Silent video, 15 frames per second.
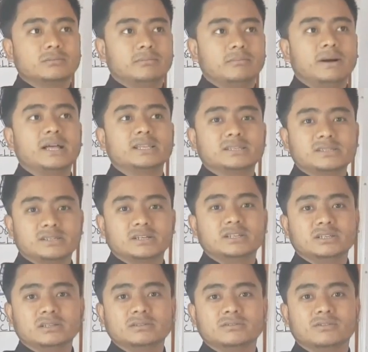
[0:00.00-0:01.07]

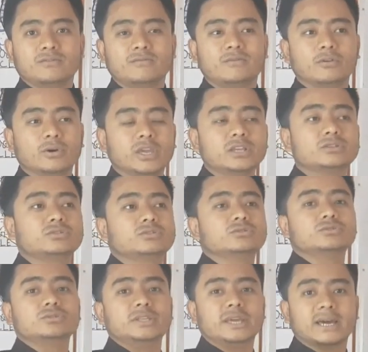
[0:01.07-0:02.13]
Balasan flowing
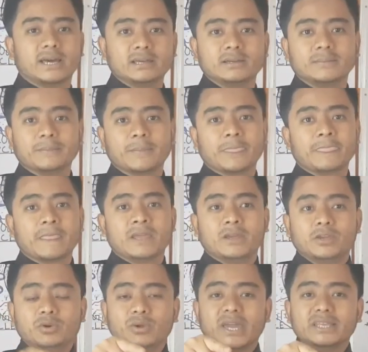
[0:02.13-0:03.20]
through Dudia.
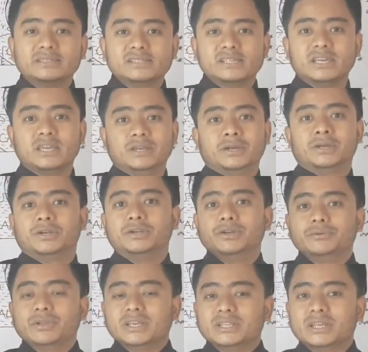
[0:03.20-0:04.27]
You can see
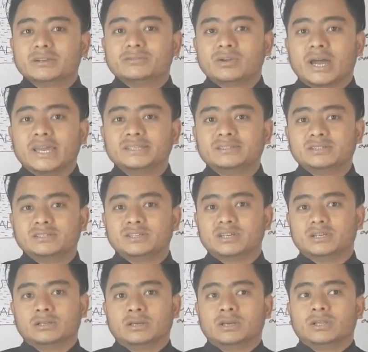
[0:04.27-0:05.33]
during the dry
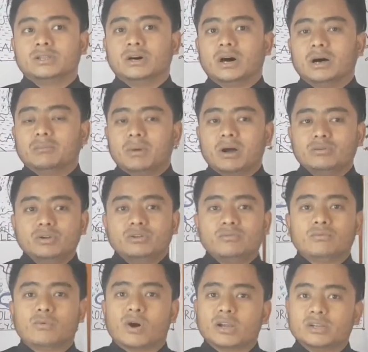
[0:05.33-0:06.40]
season, the amount
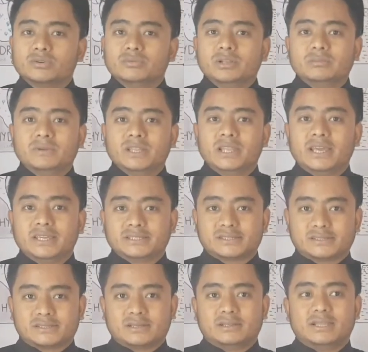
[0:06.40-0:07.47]
of water will be
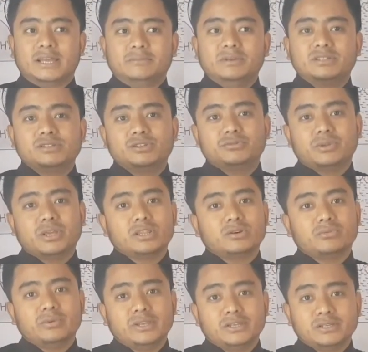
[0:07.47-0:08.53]
less. That means during
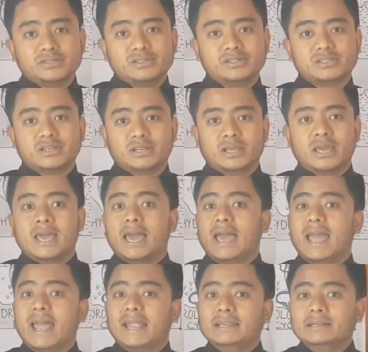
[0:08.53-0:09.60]
the winter
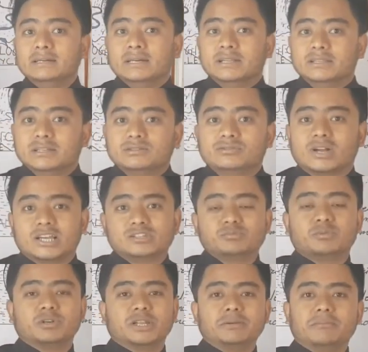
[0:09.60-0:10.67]
season. And the
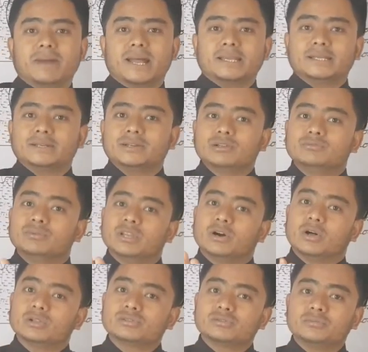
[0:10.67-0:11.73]
transported material will
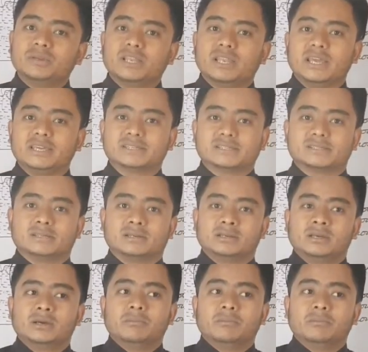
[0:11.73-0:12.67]
also be less.